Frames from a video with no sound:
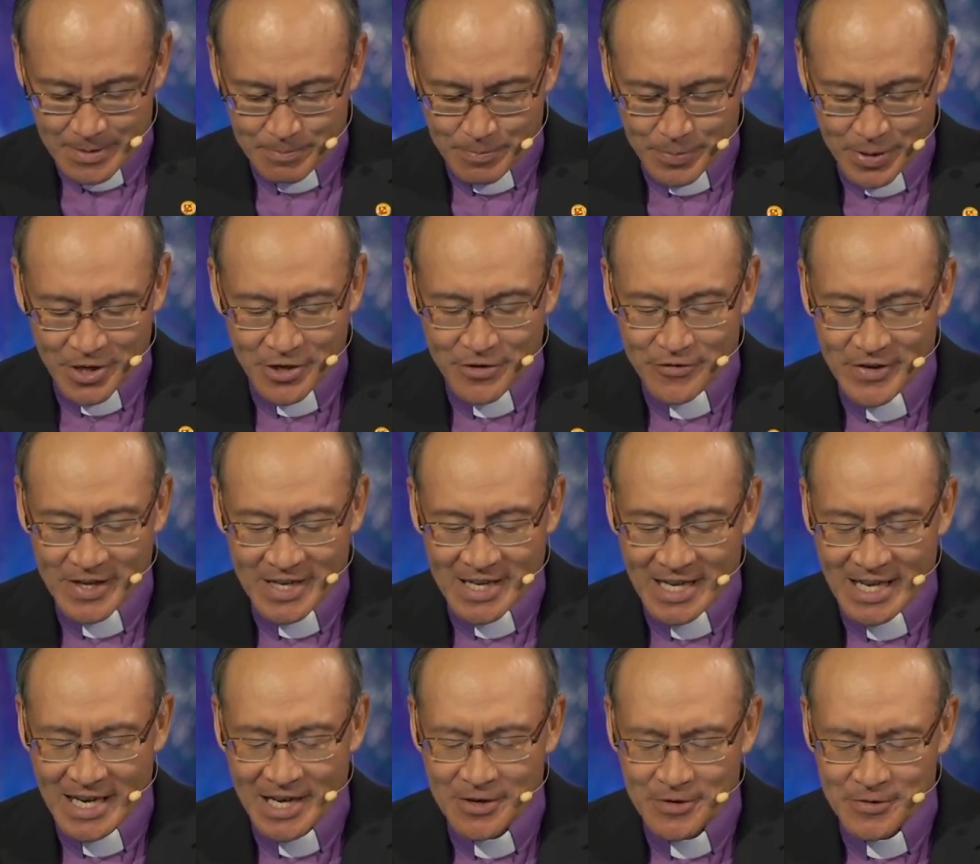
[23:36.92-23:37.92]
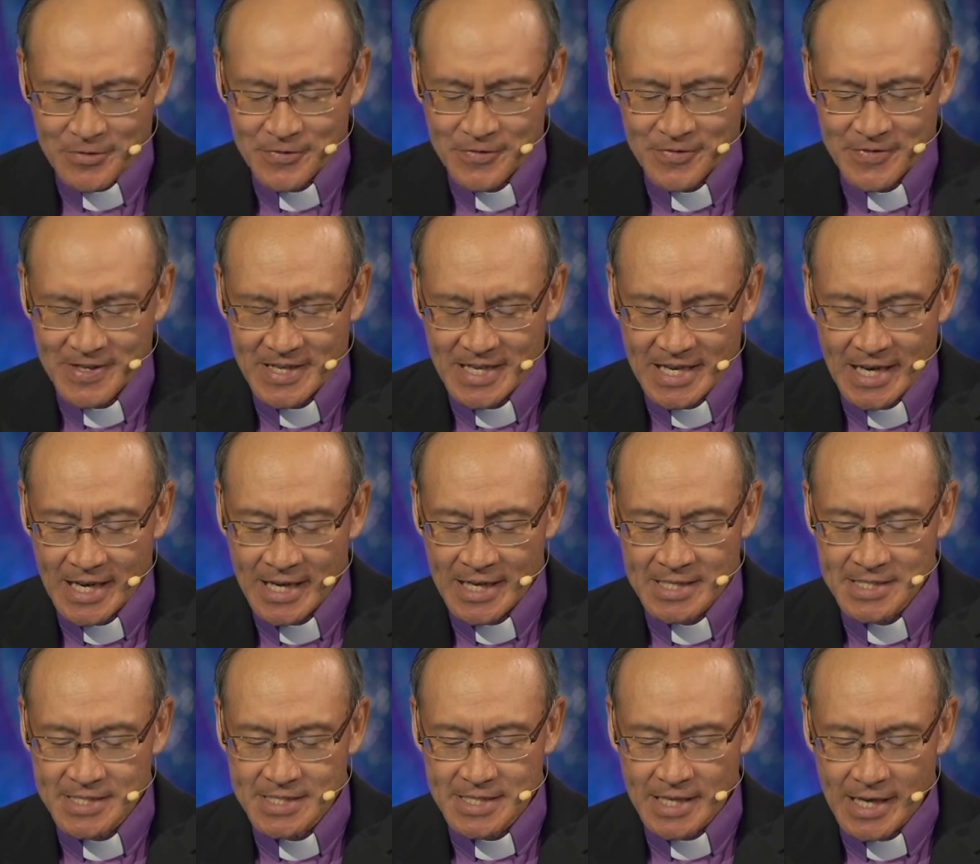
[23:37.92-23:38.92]
Perfect love
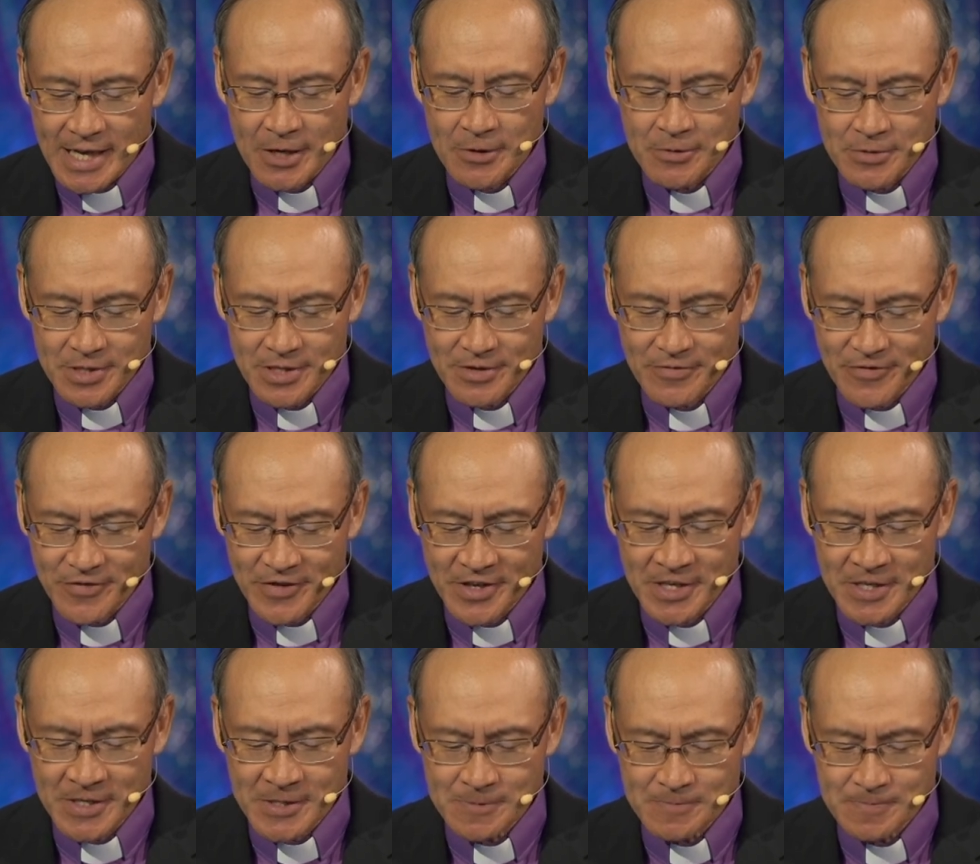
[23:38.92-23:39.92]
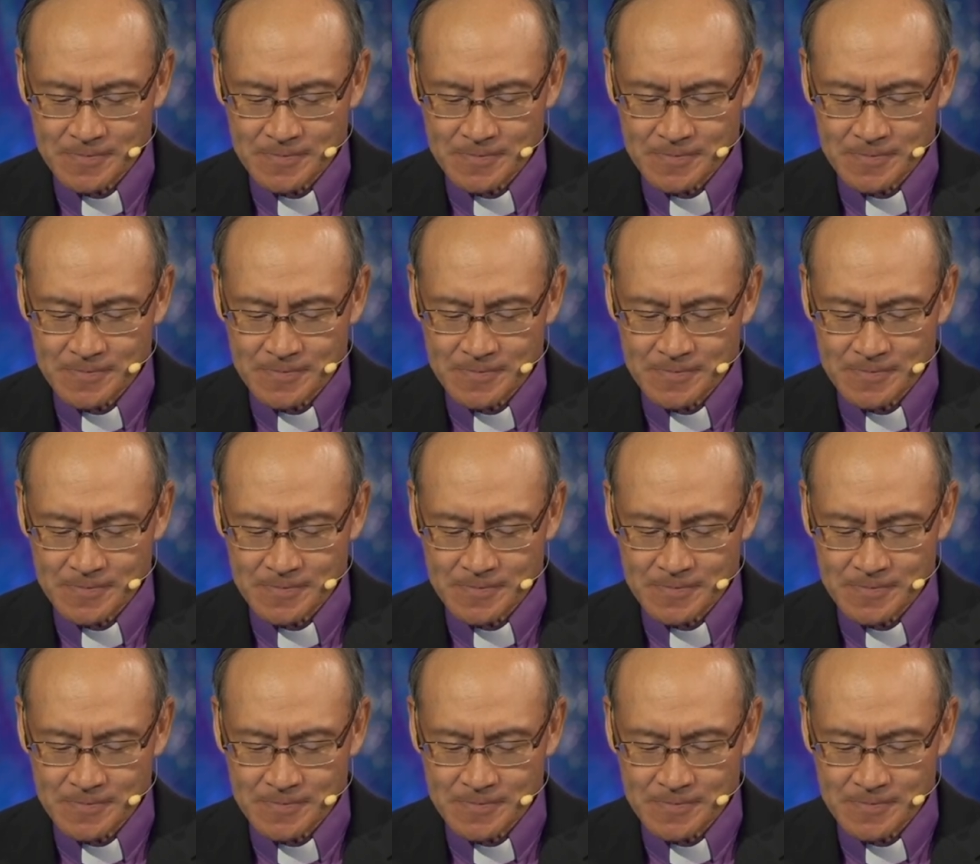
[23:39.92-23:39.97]
casts out fear.